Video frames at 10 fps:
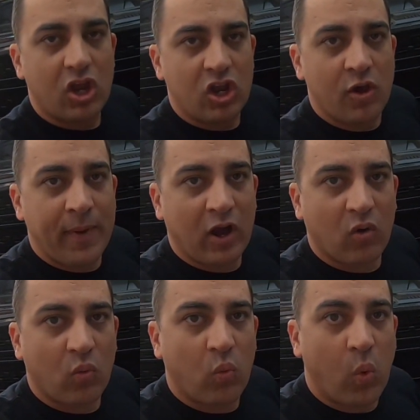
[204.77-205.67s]
No
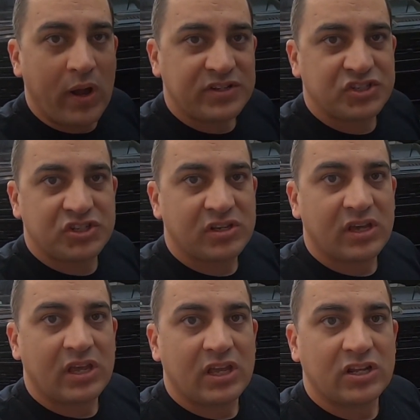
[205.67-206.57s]
matter which
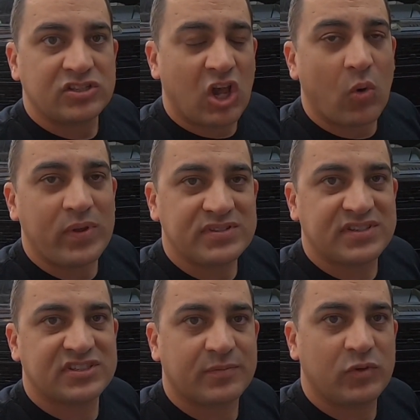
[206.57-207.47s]
towing
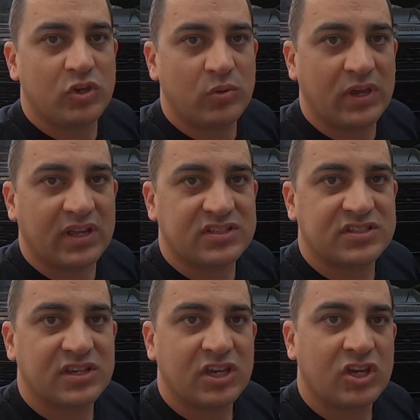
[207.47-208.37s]
system you get,